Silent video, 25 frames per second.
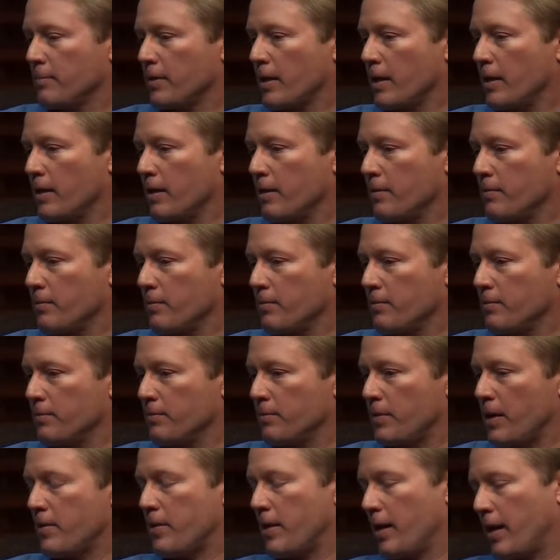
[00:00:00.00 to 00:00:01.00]
Uh,
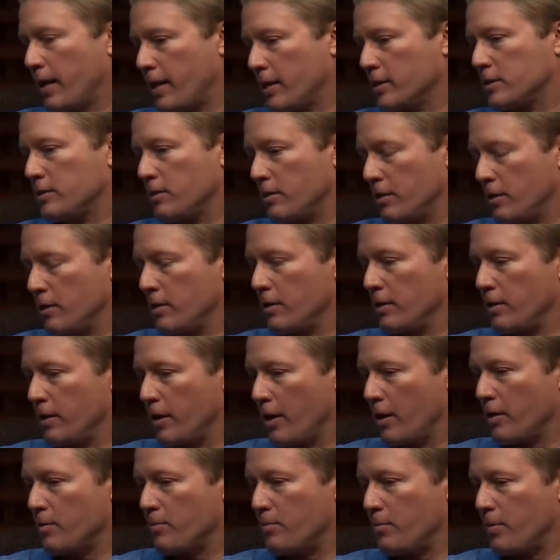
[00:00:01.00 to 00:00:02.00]
and then I guess the, the
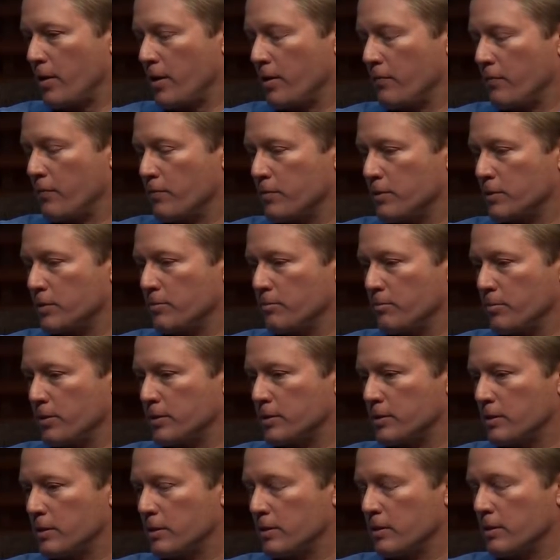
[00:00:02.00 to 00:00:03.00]
other part, if it was
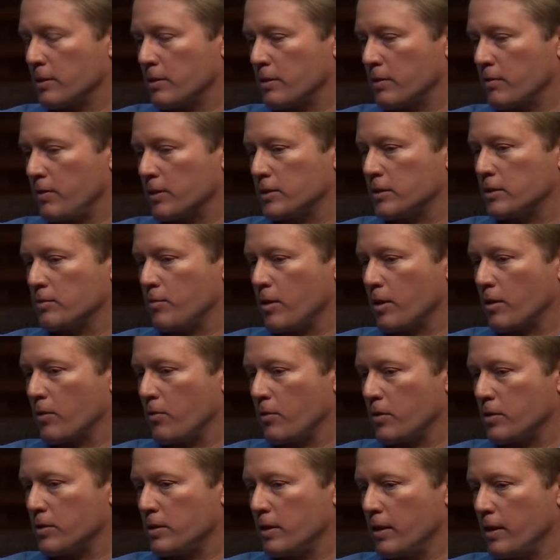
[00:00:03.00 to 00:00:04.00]
implicit in the question about
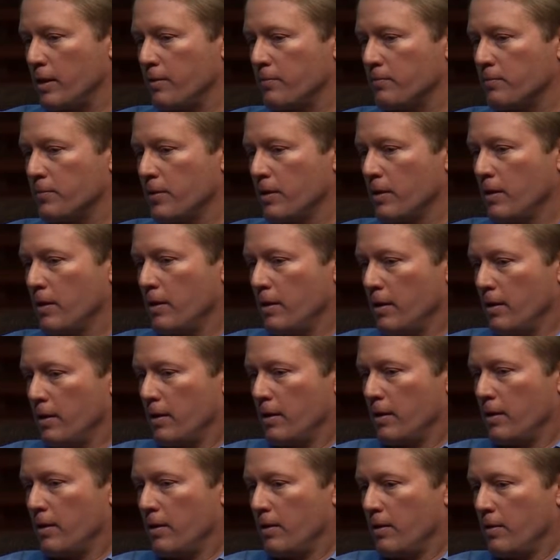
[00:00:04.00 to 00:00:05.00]
core team,
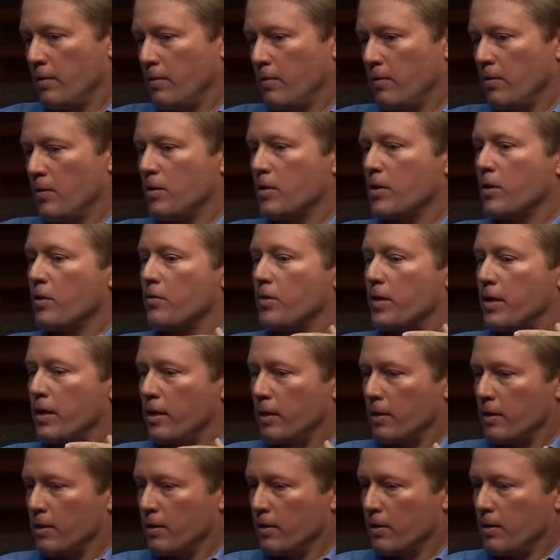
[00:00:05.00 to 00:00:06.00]
you know,
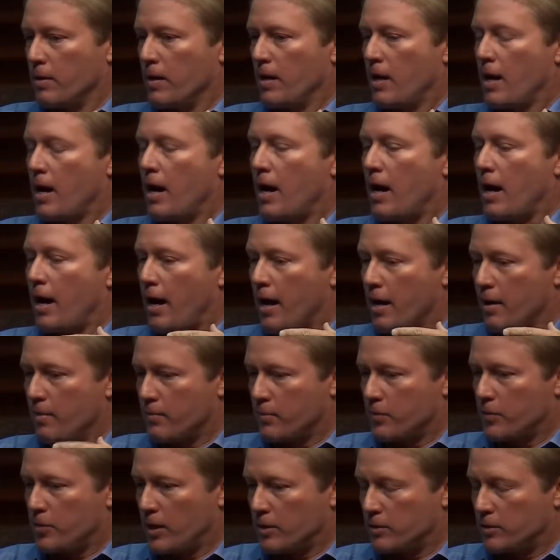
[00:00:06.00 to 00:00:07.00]
the, I
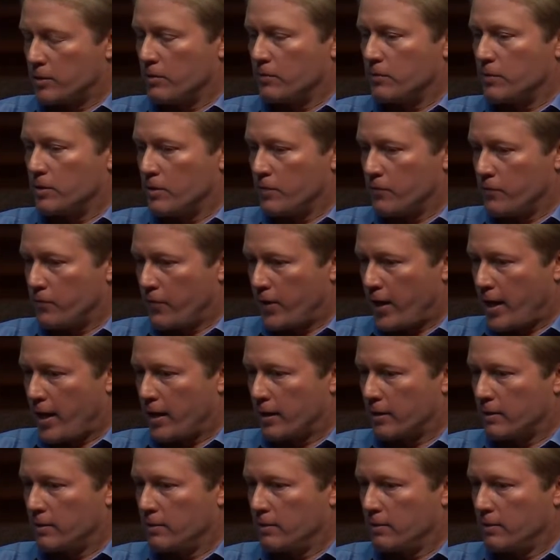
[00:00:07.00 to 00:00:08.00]
am sensitive to the
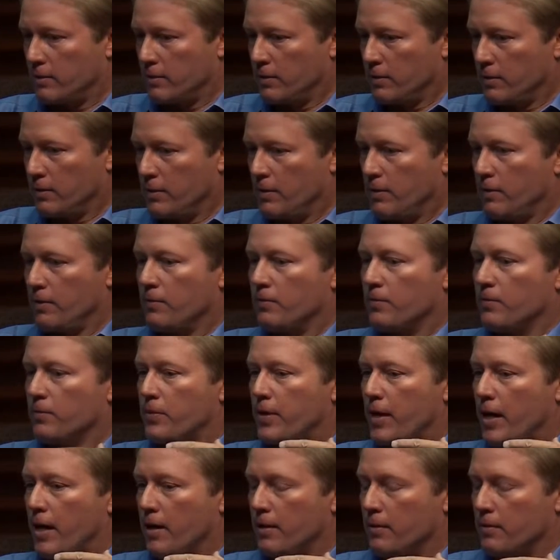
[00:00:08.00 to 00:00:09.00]
fact
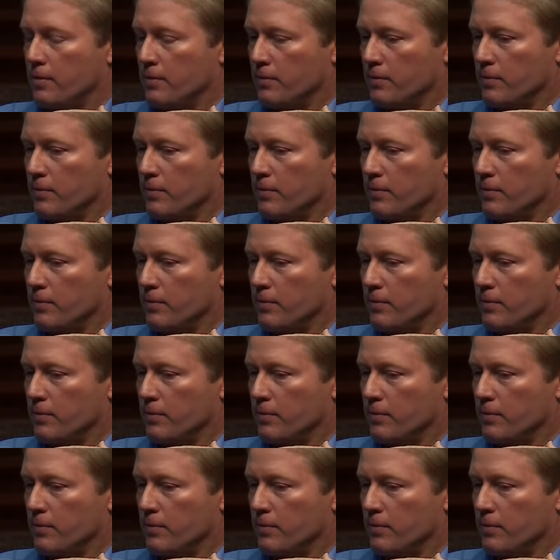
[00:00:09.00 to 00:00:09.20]
that,